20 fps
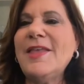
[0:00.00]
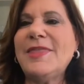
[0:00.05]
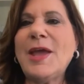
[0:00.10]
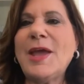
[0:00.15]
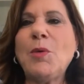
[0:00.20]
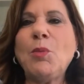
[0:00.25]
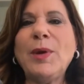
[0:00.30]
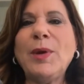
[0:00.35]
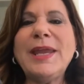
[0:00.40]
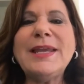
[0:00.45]

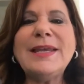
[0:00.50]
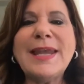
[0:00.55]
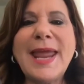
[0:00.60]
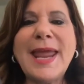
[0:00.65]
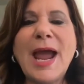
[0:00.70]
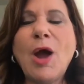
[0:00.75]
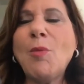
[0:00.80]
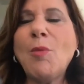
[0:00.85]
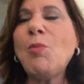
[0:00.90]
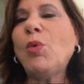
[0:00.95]
that we
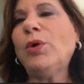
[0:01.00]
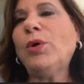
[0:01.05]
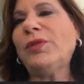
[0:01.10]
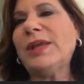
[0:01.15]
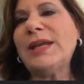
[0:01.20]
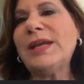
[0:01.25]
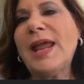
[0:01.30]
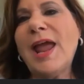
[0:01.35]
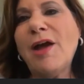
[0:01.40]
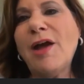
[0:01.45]
now more
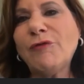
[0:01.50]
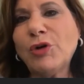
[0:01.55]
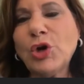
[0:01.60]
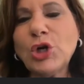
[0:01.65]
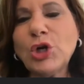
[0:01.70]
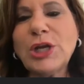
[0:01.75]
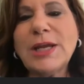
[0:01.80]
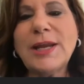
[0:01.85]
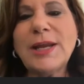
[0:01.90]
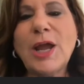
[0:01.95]
than
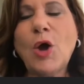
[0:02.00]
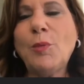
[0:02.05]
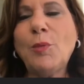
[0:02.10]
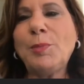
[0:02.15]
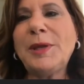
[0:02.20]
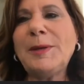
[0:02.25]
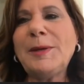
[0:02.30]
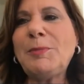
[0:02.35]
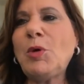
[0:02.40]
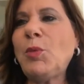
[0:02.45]
ever can
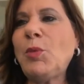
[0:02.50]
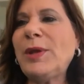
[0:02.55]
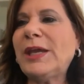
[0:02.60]
help people.